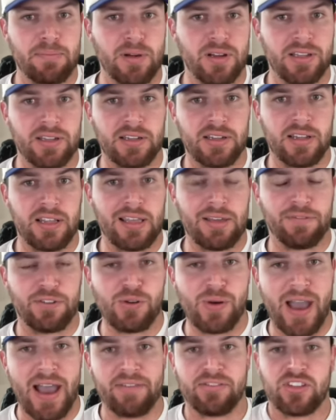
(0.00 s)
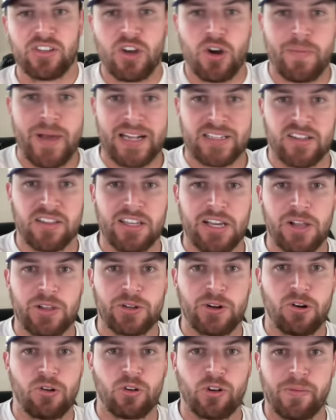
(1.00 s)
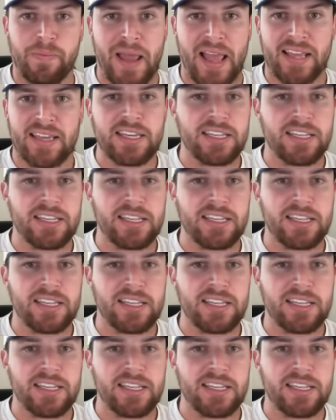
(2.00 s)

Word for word: but if you have to go back to the other quarterback,